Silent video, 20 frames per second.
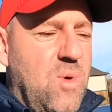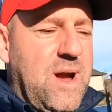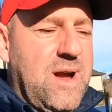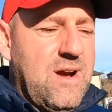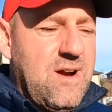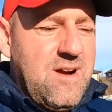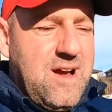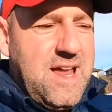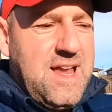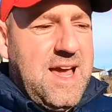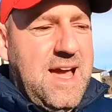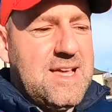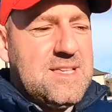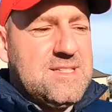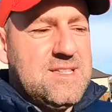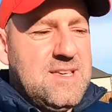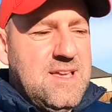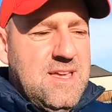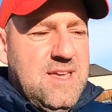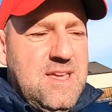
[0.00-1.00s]
where it
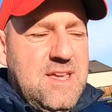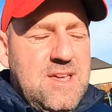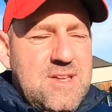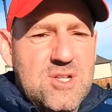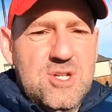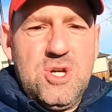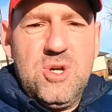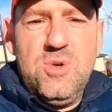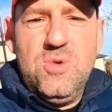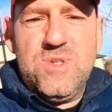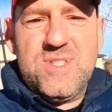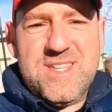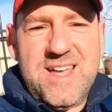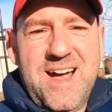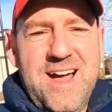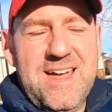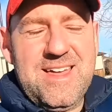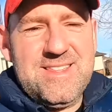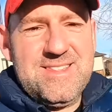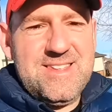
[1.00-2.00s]
has two
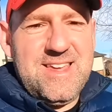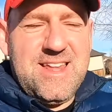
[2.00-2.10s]
sides.